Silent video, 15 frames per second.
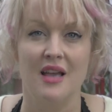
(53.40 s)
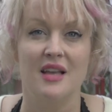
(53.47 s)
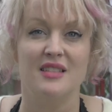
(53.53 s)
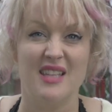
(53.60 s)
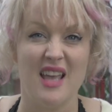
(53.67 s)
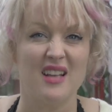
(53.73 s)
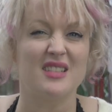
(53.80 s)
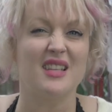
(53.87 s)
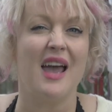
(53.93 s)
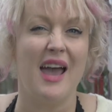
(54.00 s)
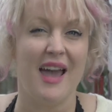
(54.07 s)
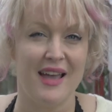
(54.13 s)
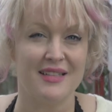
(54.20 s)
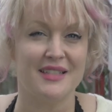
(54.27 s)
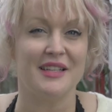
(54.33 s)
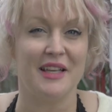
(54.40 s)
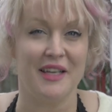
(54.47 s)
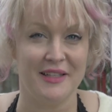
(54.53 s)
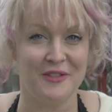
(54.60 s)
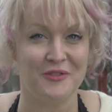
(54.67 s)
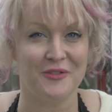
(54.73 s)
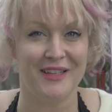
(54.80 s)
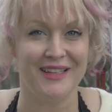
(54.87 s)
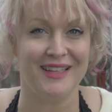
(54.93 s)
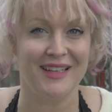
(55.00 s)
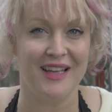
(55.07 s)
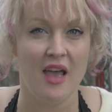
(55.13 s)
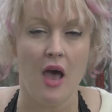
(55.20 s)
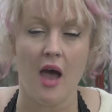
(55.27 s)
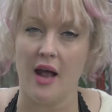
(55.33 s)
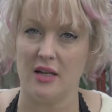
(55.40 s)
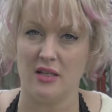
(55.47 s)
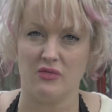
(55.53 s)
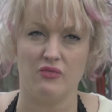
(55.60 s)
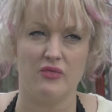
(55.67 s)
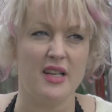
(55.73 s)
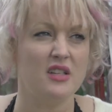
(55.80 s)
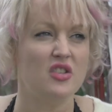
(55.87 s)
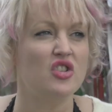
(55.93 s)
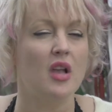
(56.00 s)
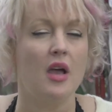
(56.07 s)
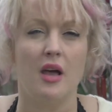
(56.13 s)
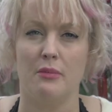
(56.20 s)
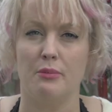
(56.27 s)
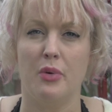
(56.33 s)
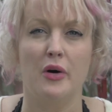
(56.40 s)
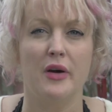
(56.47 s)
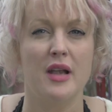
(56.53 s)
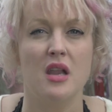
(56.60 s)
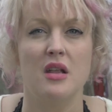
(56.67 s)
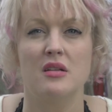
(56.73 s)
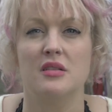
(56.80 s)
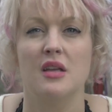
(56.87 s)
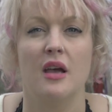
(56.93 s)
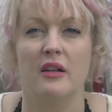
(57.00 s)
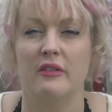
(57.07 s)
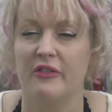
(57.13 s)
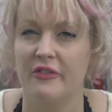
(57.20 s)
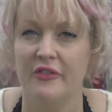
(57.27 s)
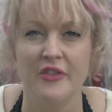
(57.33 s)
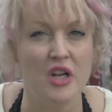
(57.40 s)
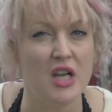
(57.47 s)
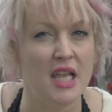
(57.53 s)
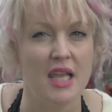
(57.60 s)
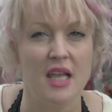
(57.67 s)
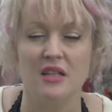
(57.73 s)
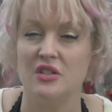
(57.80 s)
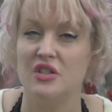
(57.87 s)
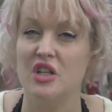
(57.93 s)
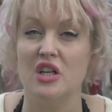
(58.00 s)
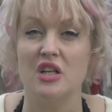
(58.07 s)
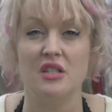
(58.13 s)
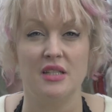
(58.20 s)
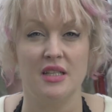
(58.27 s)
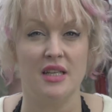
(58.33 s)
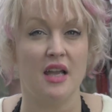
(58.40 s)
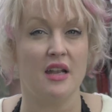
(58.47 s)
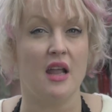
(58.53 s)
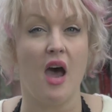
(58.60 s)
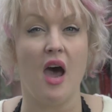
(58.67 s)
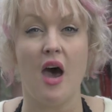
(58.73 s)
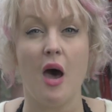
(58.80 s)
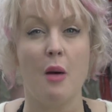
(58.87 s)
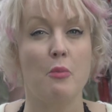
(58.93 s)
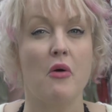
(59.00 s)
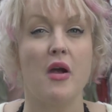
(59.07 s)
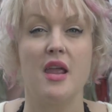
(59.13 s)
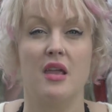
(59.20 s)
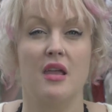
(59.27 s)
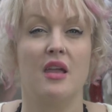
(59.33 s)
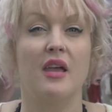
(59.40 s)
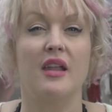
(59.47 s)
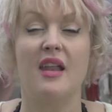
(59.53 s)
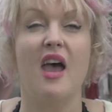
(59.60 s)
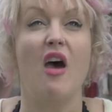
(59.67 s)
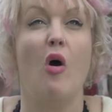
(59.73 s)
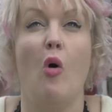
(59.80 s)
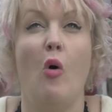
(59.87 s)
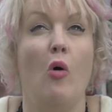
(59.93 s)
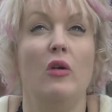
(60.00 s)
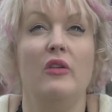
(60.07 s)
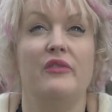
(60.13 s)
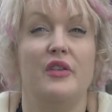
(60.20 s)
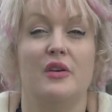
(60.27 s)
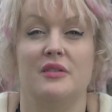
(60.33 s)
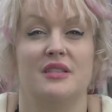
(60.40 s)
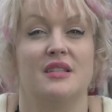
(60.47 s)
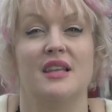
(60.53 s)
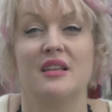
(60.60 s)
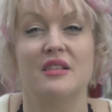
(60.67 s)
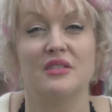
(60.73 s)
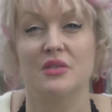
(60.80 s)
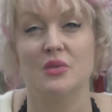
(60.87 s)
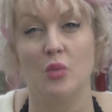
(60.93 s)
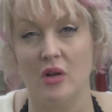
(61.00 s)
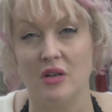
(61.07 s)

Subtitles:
Sex has a history, and it's rich and poignant and funny and dirty and heartbreaking and all of those things at